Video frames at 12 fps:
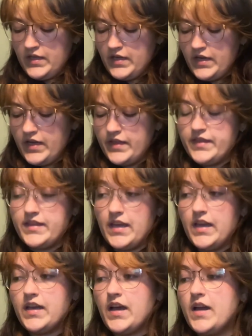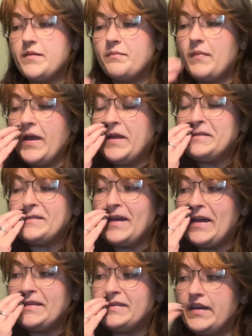I think I might
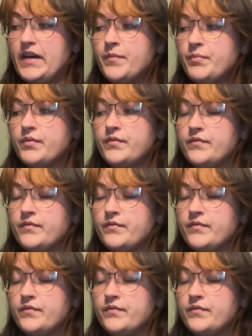size up.